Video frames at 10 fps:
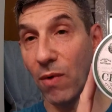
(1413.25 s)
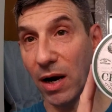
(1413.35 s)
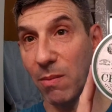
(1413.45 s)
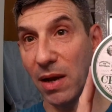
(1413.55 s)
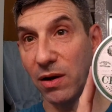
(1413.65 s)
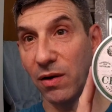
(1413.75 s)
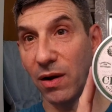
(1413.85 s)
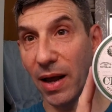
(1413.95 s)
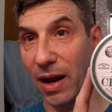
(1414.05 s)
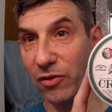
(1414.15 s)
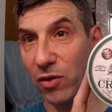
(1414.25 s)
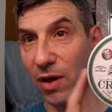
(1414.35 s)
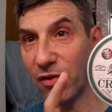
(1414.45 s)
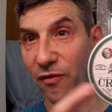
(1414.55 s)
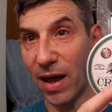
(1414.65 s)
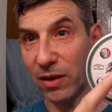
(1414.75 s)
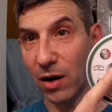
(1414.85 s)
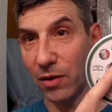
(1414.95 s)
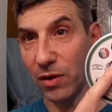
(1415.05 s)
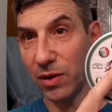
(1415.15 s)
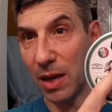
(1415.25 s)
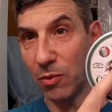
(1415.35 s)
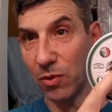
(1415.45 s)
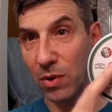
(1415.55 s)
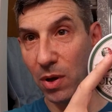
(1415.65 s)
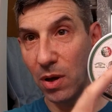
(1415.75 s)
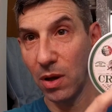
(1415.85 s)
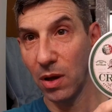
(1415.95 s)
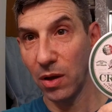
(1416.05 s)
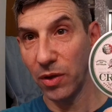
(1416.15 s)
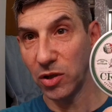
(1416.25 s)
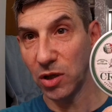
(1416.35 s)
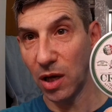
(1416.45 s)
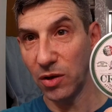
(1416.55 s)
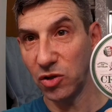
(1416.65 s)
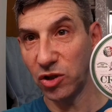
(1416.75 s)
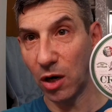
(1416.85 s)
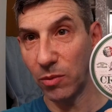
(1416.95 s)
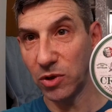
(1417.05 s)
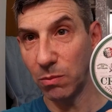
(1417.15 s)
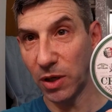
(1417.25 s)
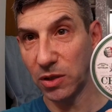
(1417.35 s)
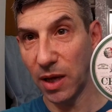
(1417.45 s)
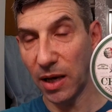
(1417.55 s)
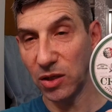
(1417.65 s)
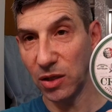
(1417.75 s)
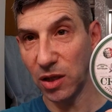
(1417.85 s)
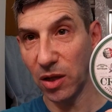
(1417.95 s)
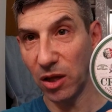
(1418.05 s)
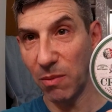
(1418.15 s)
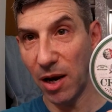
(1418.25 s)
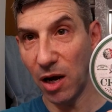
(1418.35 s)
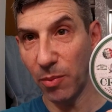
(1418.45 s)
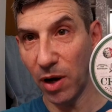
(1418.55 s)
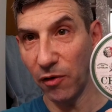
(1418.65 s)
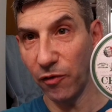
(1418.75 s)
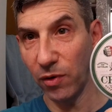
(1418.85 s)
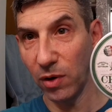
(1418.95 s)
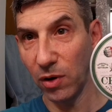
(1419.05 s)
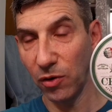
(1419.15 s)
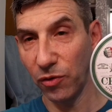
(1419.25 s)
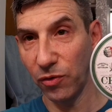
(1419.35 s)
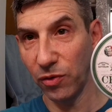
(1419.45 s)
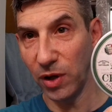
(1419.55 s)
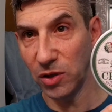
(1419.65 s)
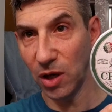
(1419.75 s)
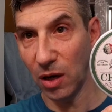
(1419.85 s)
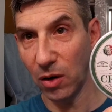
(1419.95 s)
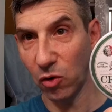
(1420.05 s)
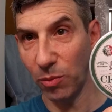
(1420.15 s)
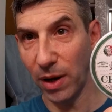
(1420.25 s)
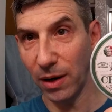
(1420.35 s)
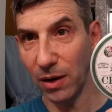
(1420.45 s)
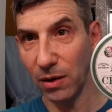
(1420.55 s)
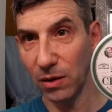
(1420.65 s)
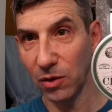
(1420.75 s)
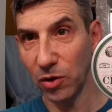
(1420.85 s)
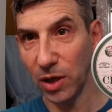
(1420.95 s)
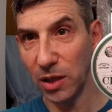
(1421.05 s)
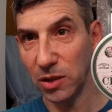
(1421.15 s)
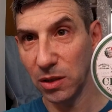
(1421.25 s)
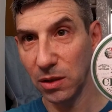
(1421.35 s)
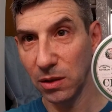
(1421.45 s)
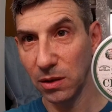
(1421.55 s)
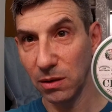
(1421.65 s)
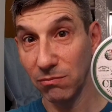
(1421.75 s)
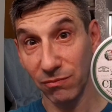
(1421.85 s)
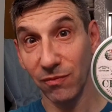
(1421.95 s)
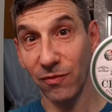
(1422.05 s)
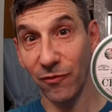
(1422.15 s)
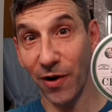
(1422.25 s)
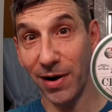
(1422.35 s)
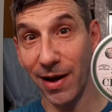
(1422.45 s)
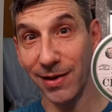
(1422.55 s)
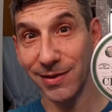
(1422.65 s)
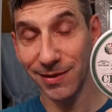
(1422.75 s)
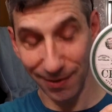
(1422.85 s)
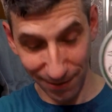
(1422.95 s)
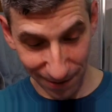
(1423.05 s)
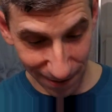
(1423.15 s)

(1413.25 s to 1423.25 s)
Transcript: Recommended. And I do love the fact that on the label, this uh, this gentleman's mustache is clearly made up of these uh, krumiri cookies. Very nice.